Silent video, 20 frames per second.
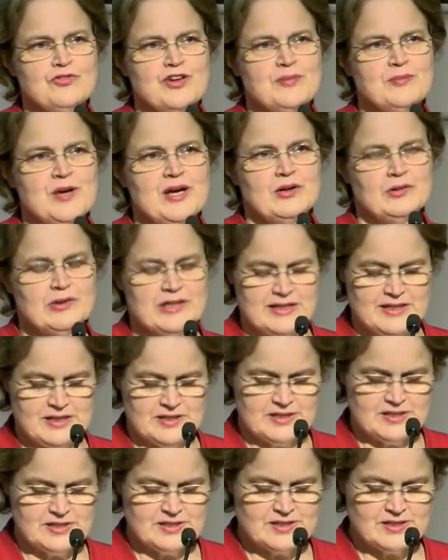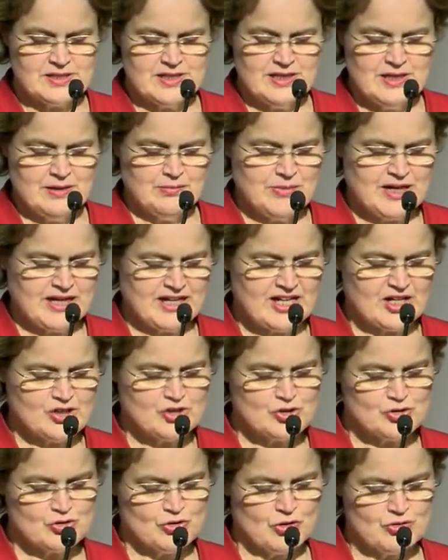female leaders making
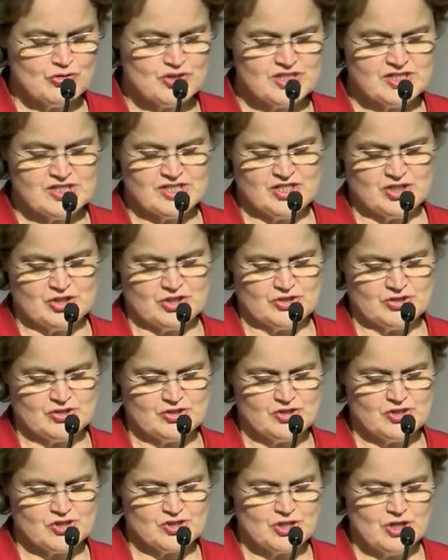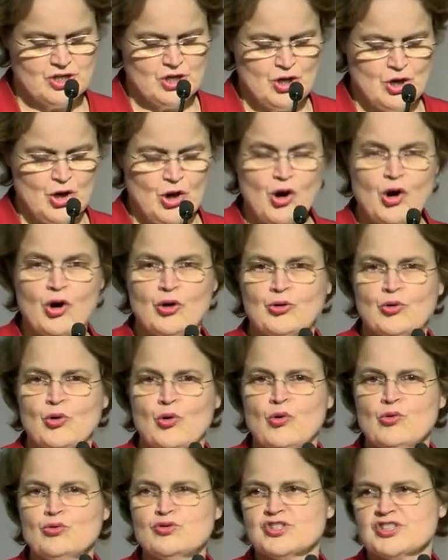strong decisions on
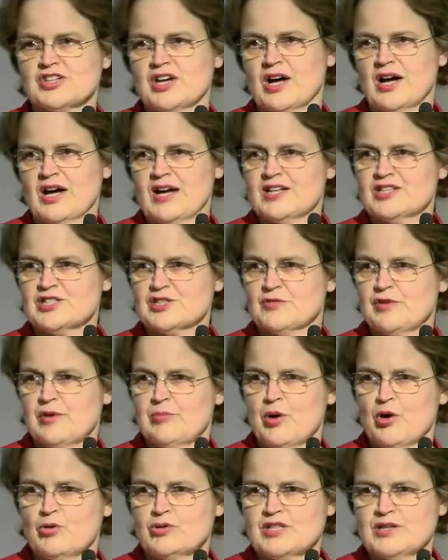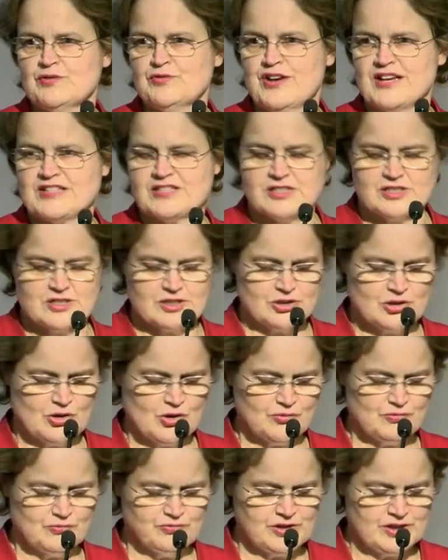all sides of a multifaceted
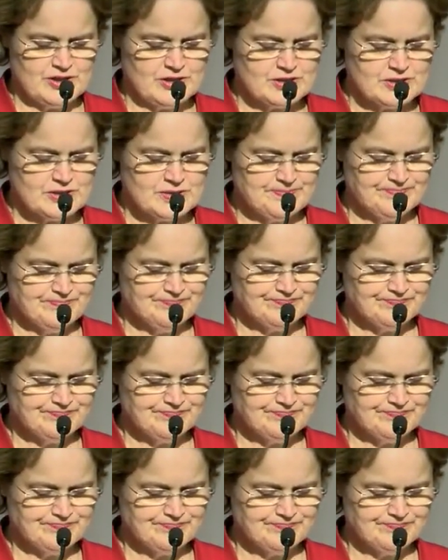conflict.